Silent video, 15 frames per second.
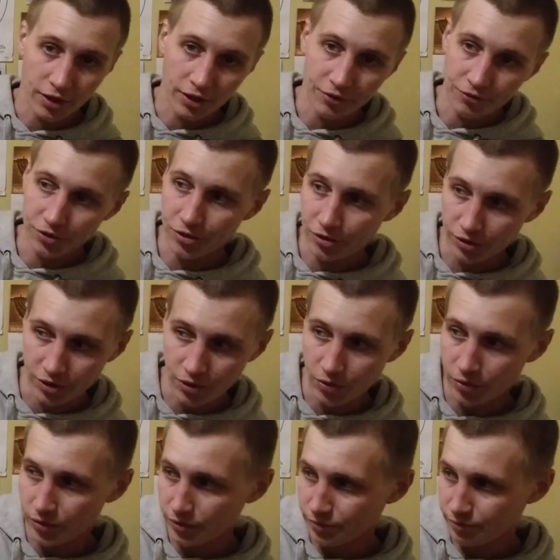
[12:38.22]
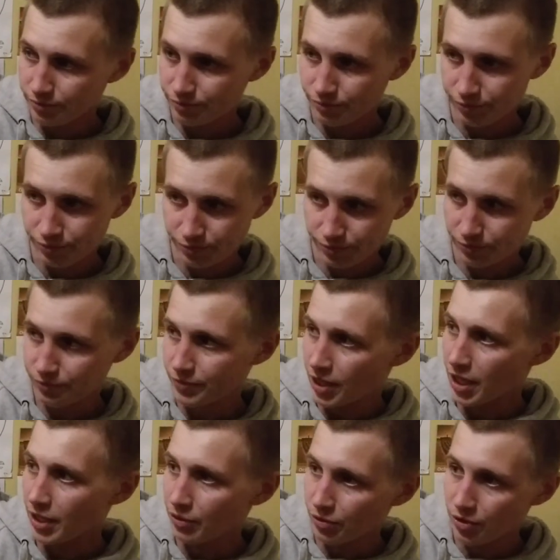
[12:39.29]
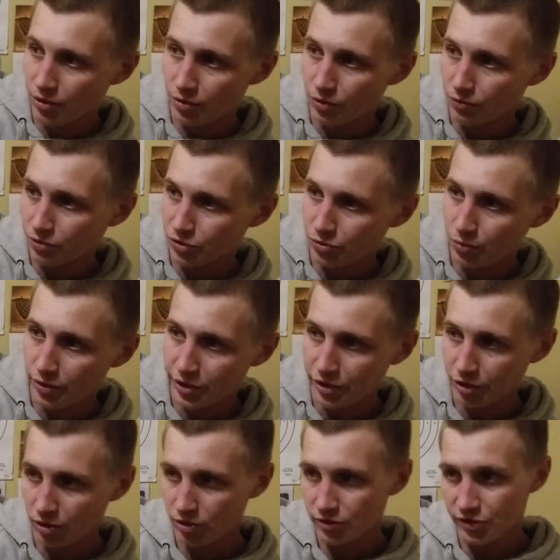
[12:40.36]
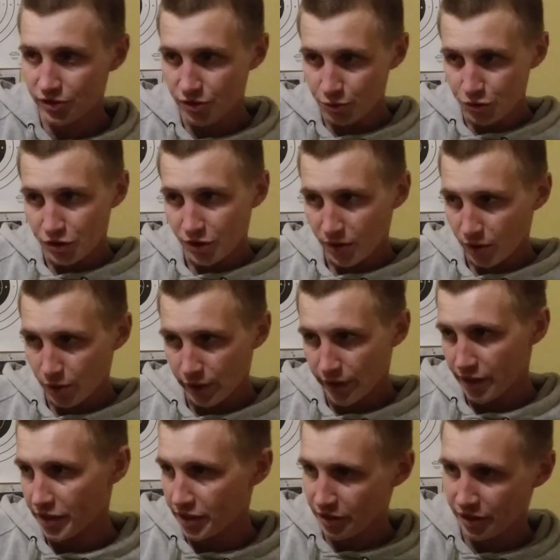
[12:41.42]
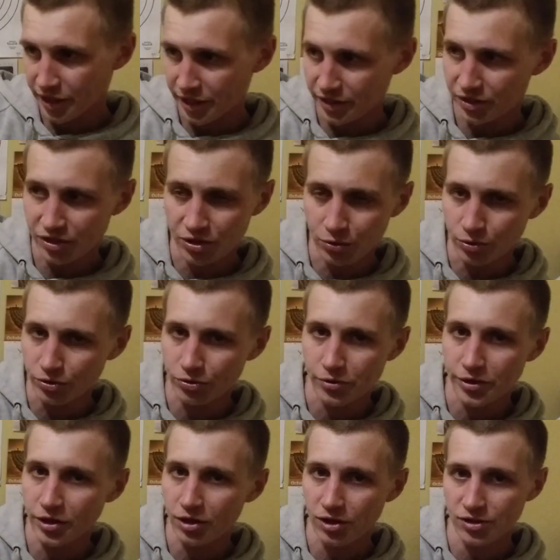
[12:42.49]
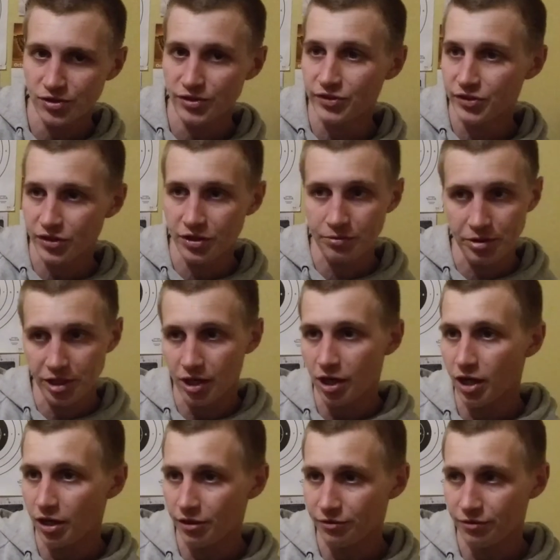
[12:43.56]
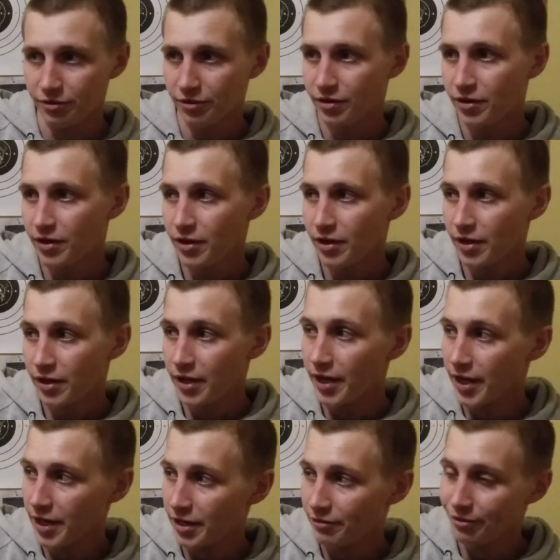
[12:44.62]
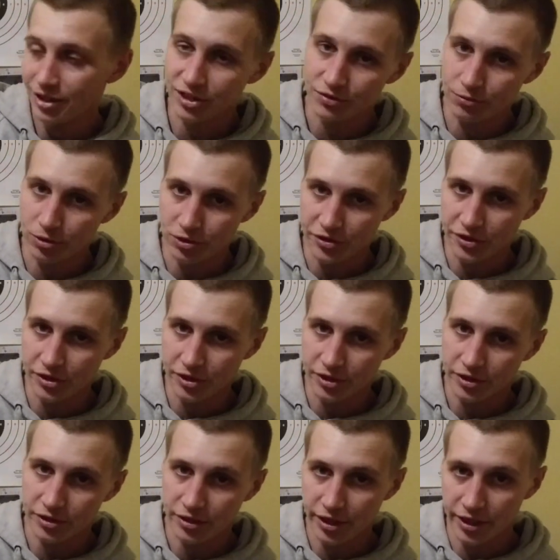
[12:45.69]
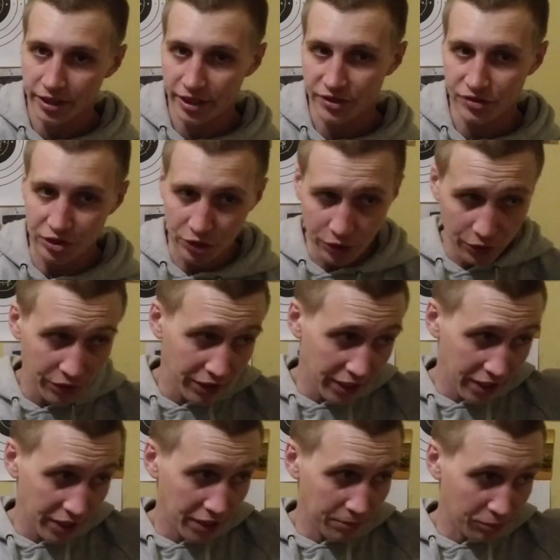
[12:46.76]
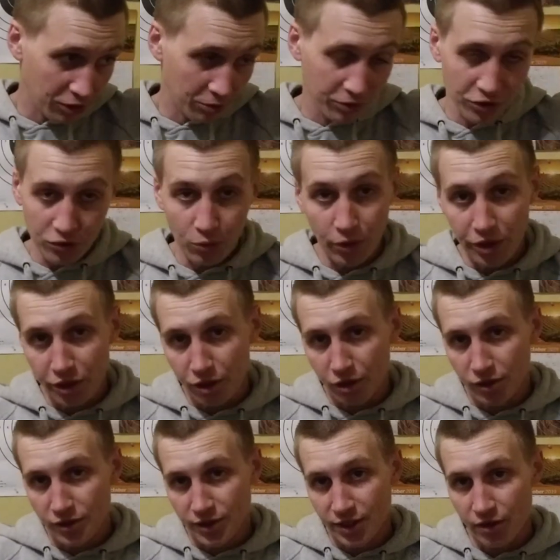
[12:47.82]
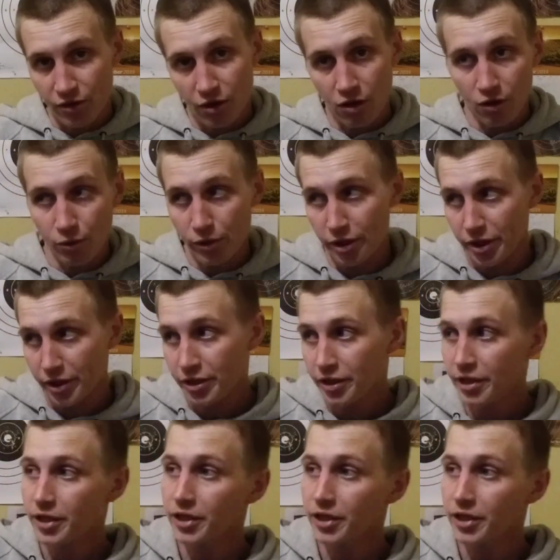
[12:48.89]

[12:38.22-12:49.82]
If you're going, I don't know, over 20 yards and you zero it in at like 2 or 3 yards, it's going to be off. And vice versa, like I zeroed it in at probably 20 yards down the hallway,